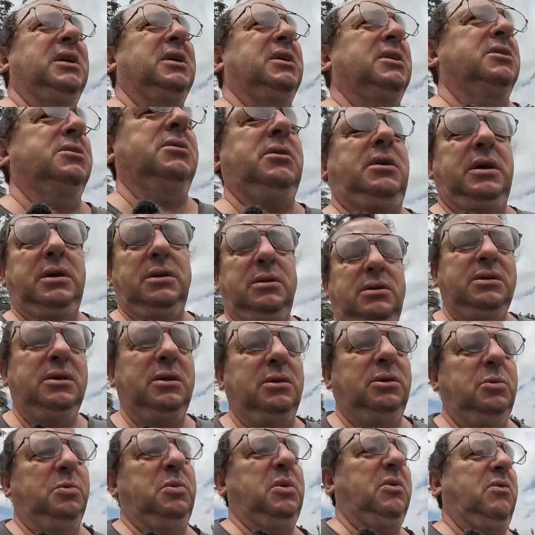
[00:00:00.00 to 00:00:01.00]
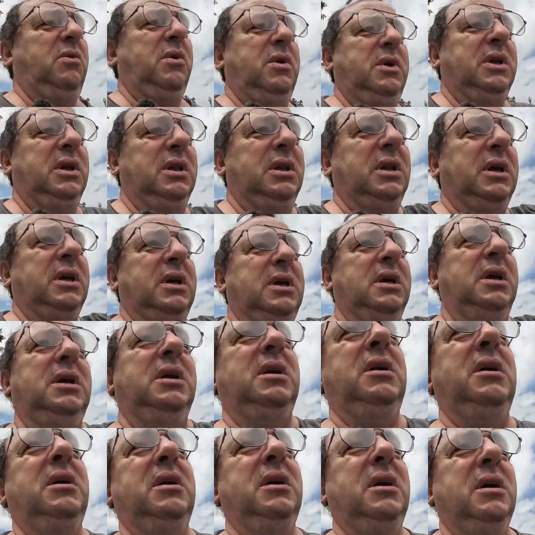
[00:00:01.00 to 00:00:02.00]
so I don't need to be walking like
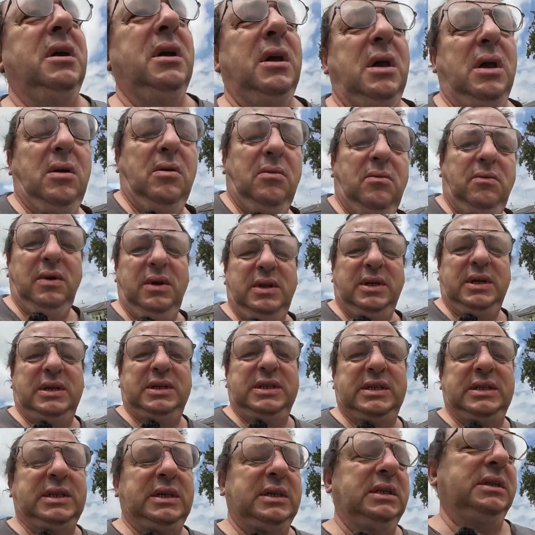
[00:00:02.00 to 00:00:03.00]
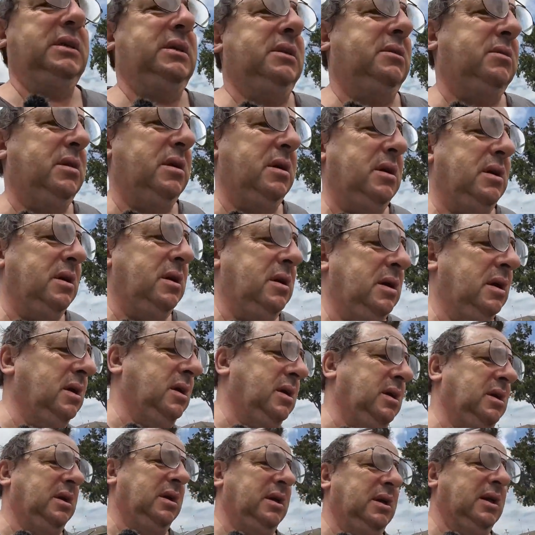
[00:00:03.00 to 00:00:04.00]
with extended
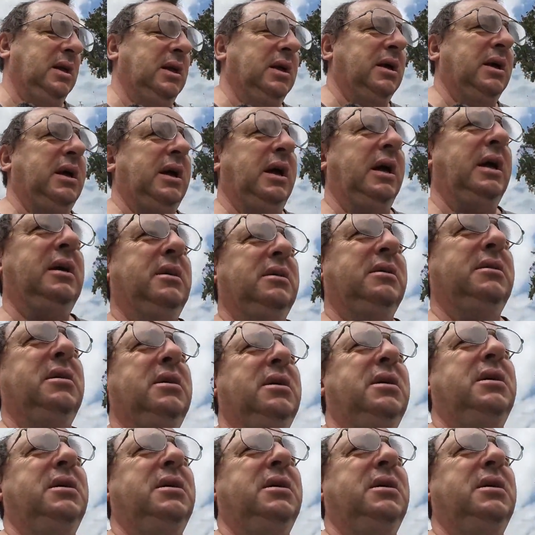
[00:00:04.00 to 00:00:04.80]
hand.